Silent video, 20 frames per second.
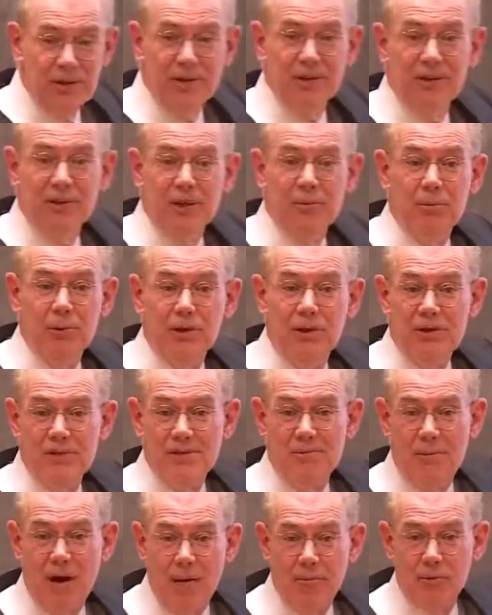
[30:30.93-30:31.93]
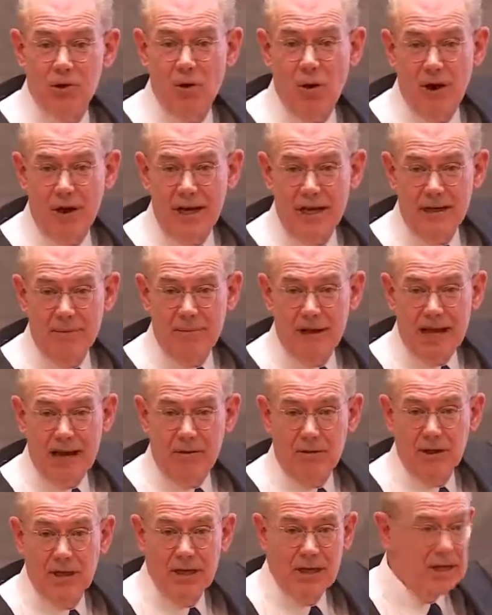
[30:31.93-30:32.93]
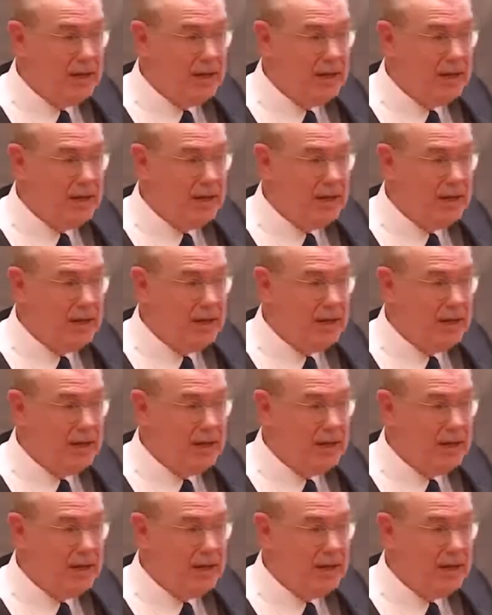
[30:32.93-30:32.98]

than the liberalism I'm talking about.